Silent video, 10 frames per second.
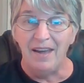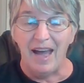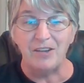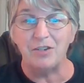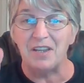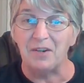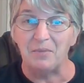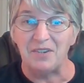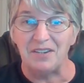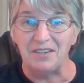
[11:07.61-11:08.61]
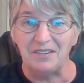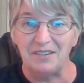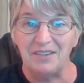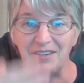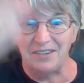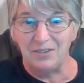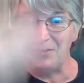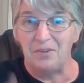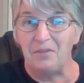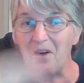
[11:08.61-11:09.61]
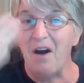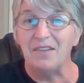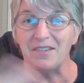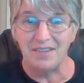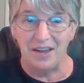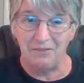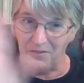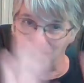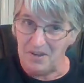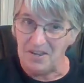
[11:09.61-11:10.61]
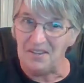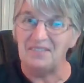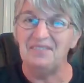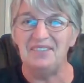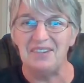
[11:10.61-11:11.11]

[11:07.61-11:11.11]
I just get them to do it on the hollow side for the men,